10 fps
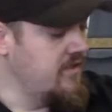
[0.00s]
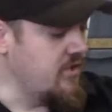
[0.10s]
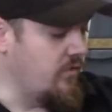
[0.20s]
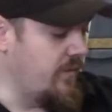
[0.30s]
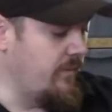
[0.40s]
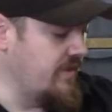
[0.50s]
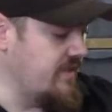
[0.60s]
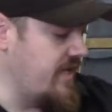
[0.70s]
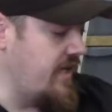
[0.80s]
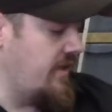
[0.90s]
So if we were
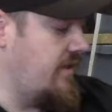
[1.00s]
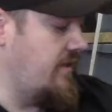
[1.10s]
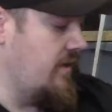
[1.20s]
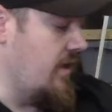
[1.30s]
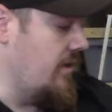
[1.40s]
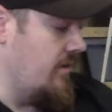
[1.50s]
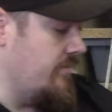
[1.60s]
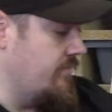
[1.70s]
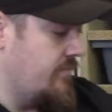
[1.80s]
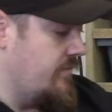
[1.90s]
to take um,